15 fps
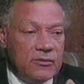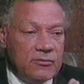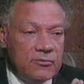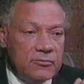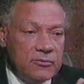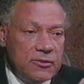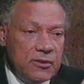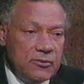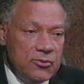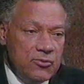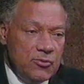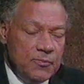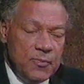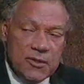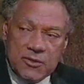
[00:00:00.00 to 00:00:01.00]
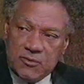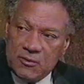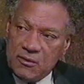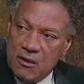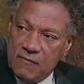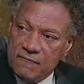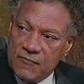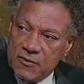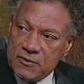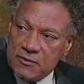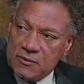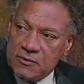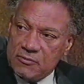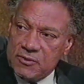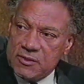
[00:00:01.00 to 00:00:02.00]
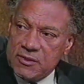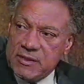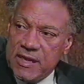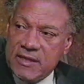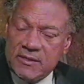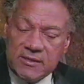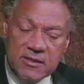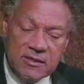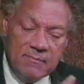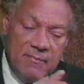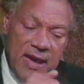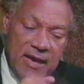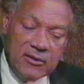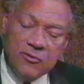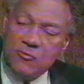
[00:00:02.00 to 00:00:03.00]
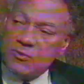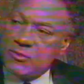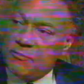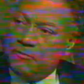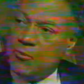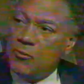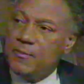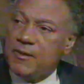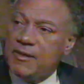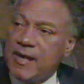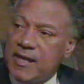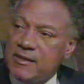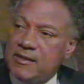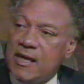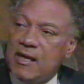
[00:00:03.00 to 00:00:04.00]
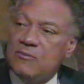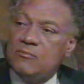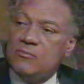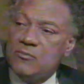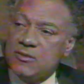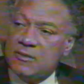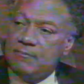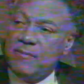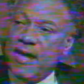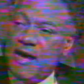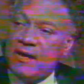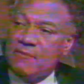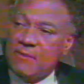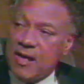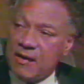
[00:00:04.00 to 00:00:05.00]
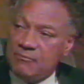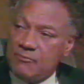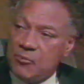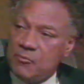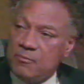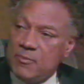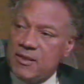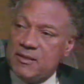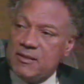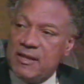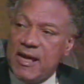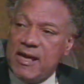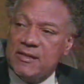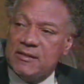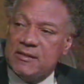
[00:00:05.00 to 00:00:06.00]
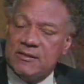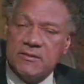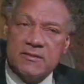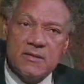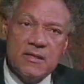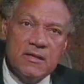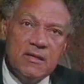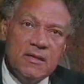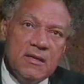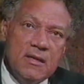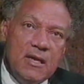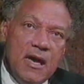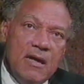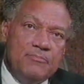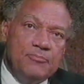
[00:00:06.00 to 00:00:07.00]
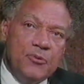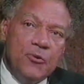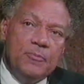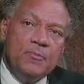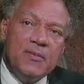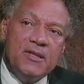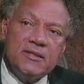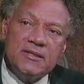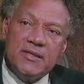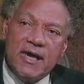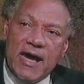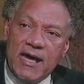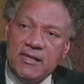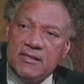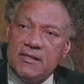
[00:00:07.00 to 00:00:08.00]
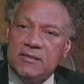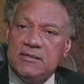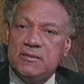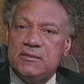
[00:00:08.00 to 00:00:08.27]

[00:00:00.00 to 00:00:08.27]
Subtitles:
the Europeans were converted to Christianity. And the man who was the pope at that time was a black man, Pope Miltiades. And Pope Miltiades,